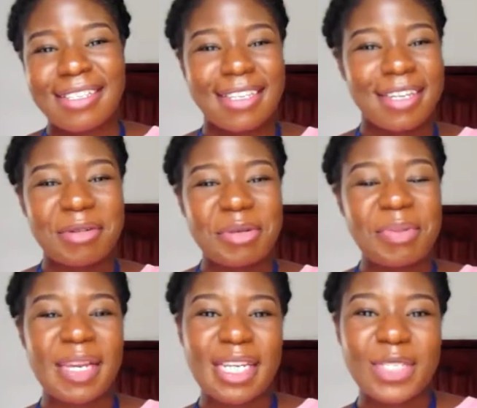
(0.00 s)
to the
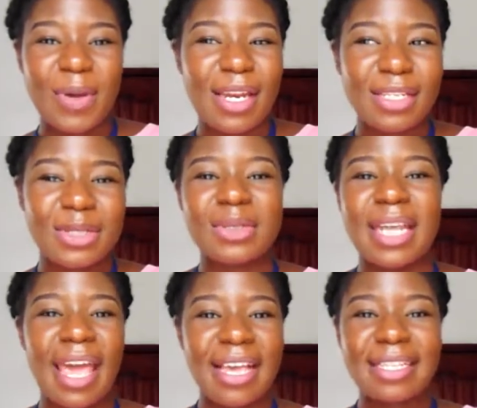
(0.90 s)
remaining 22
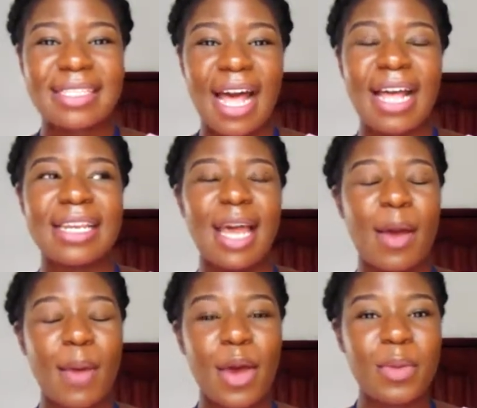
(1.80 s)
days, and
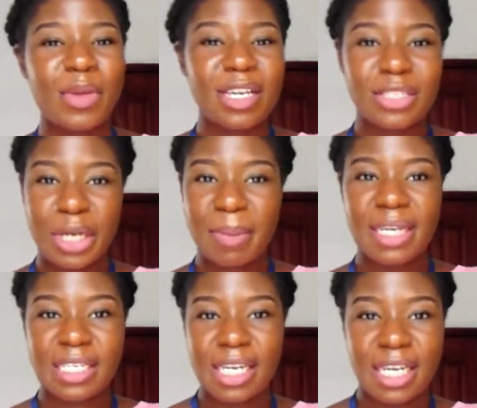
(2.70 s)
I hope you're enjoying
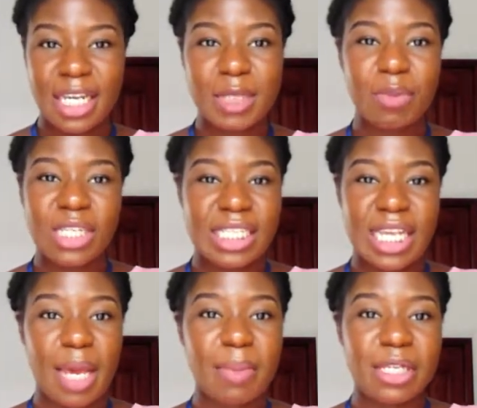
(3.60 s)
my journey as much as
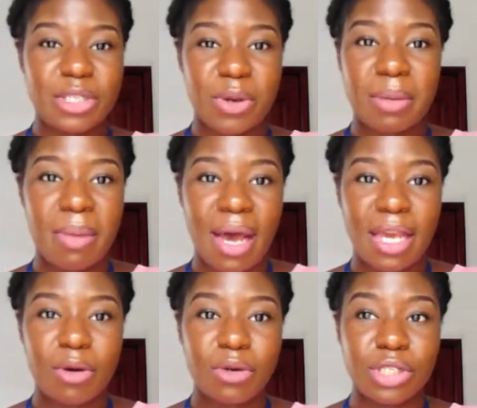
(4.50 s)
I am enjoying
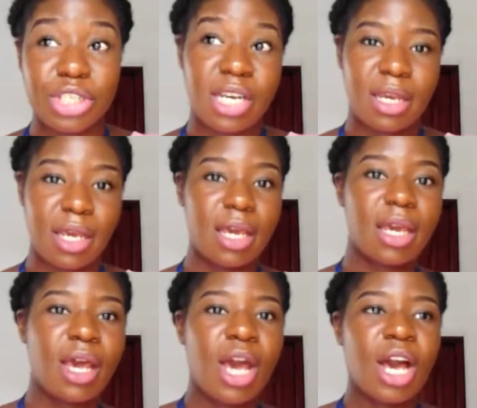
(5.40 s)
my own journey,
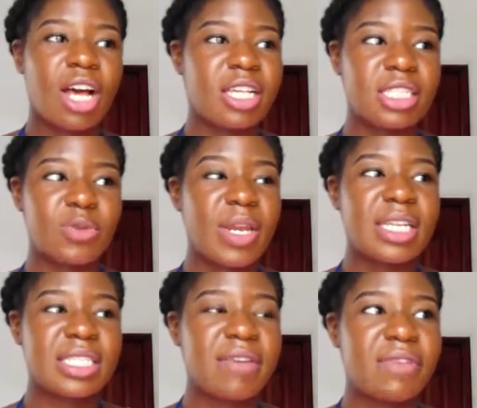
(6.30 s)
because
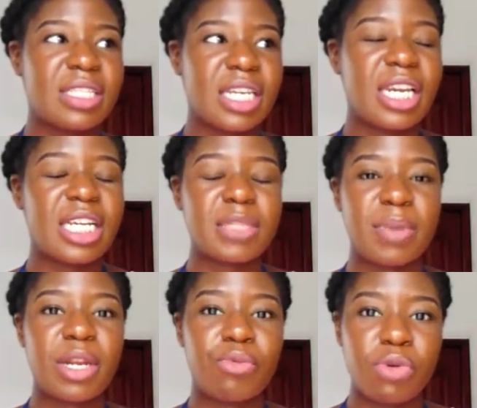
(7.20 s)
2017 has
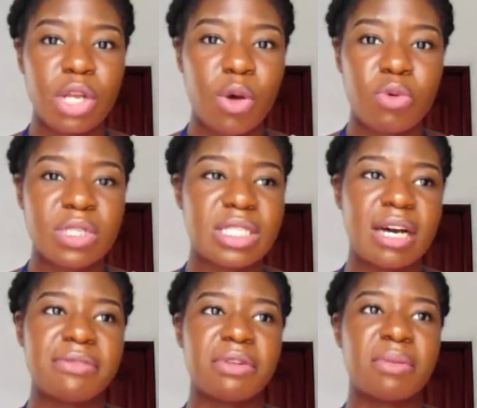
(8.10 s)
been a roller
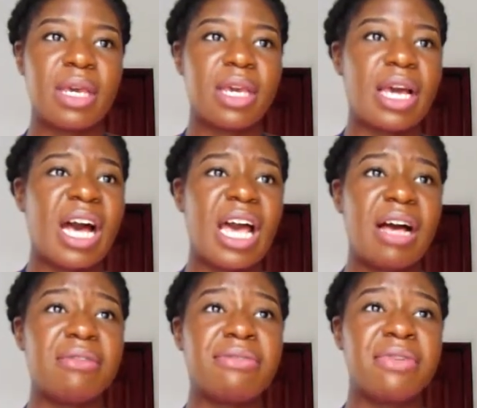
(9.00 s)
coaster for me. I
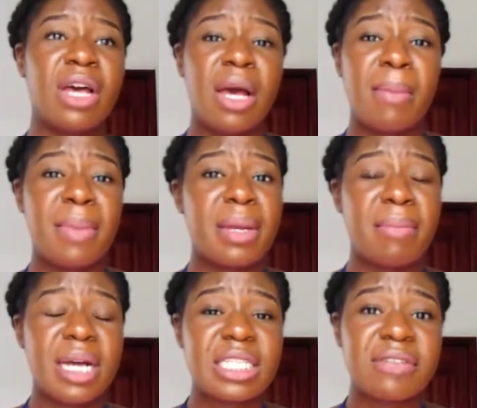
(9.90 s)
have
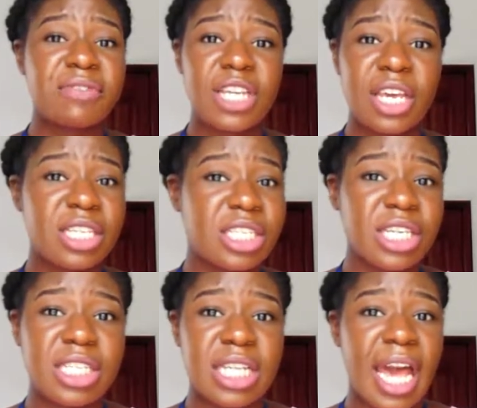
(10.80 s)
made massive
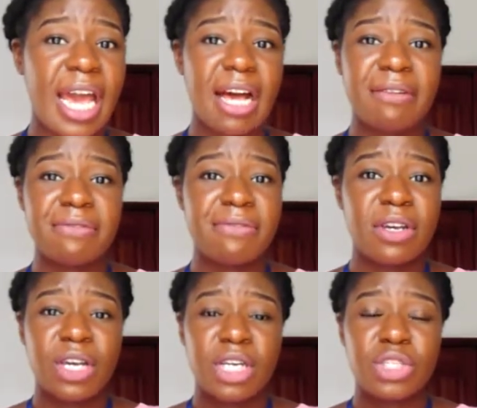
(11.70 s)
changes. I have
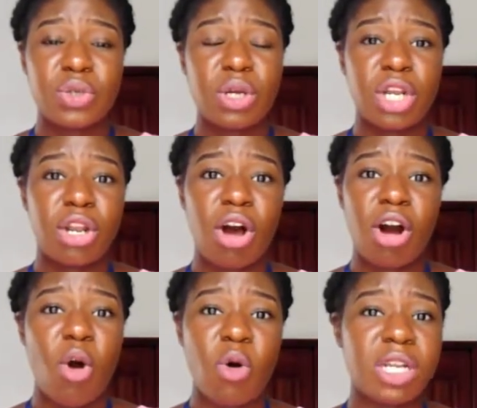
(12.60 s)
done a lot
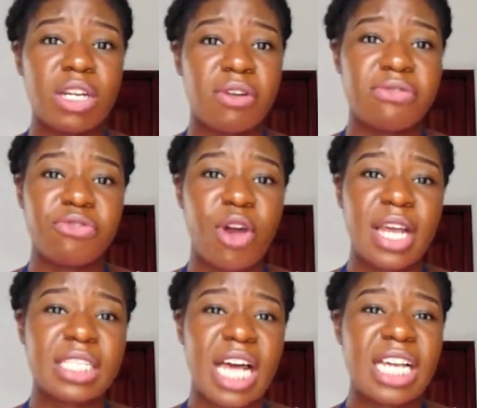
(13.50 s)
of hauling up
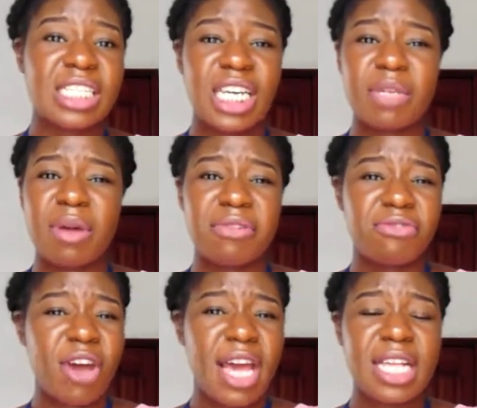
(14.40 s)
friends. I changed
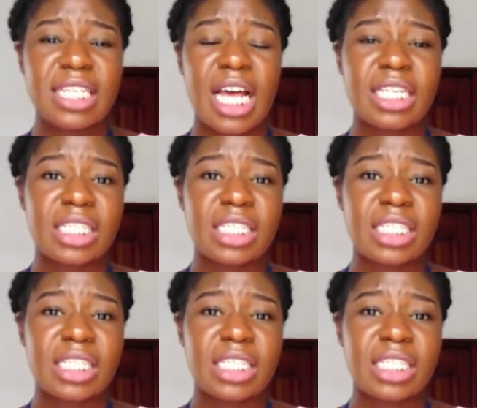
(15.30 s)
my friends.